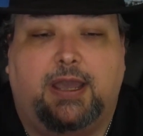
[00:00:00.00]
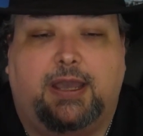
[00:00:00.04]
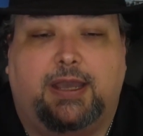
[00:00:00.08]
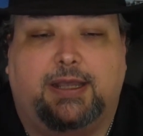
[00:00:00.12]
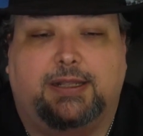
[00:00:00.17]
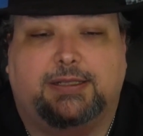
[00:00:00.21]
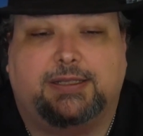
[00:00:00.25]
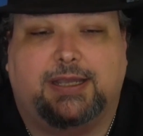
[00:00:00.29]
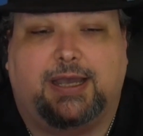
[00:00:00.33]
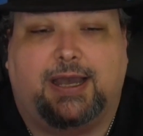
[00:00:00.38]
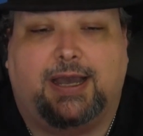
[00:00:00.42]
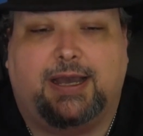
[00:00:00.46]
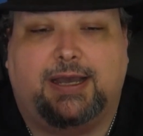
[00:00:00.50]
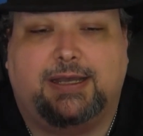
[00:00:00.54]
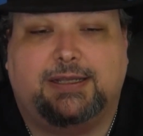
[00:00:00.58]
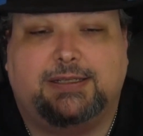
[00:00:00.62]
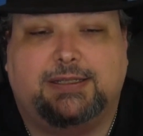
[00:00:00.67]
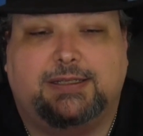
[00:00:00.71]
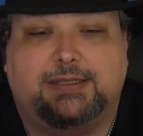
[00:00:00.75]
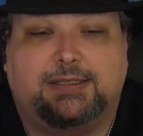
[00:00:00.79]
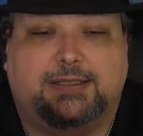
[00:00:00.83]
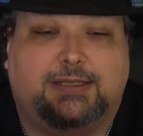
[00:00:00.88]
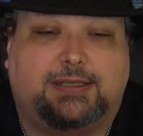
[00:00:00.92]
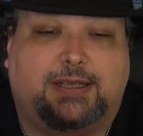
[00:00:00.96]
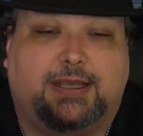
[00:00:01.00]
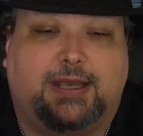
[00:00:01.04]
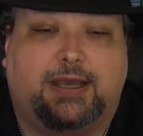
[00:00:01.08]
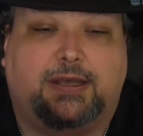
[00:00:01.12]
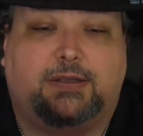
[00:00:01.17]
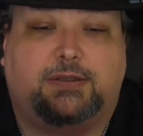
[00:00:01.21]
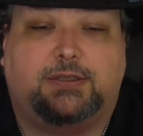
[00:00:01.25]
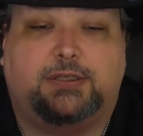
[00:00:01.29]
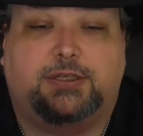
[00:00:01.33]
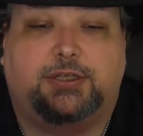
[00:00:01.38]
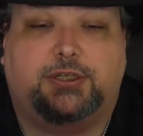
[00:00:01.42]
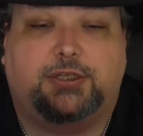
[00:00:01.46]
its eyes and
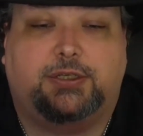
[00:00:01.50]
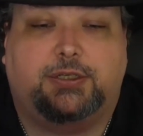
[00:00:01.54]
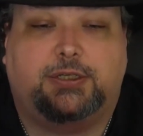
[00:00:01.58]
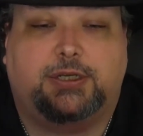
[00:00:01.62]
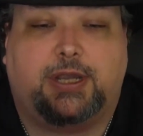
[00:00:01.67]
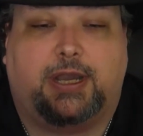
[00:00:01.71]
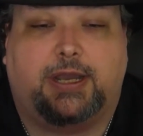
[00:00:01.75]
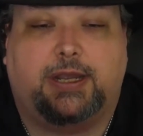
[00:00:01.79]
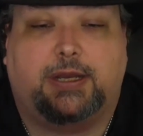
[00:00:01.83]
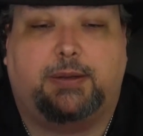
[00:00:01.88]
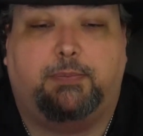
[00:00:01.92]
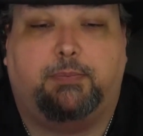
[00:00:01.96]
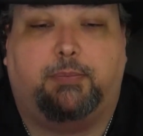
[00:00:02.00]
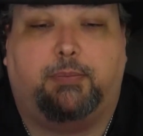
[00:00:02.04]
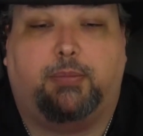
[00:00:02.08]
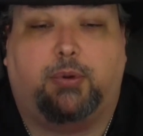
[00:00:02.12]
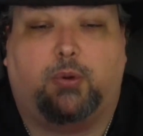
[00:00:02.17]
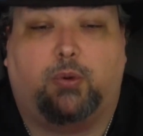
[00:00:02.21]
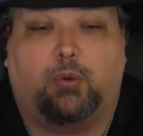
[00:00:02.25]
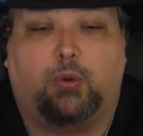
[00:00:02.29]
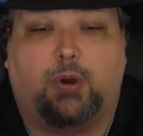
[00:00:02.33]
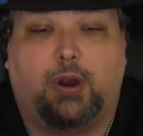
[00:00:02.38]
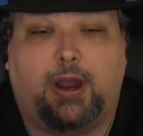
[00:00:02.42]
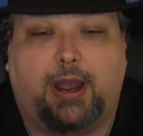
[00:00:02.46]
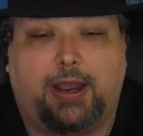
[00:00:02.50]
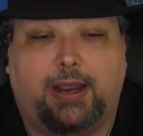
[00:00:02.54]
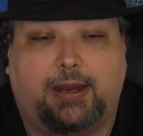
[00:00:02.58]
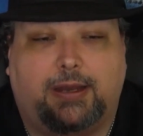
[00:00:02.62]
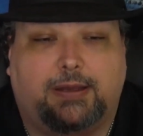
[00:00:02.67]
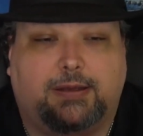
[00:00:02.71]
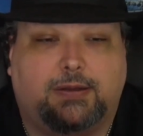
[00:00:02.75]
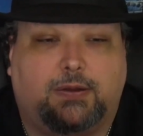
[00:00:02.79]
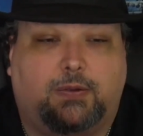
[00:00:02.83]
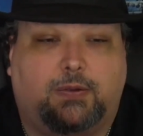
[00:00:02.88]
scales shine bright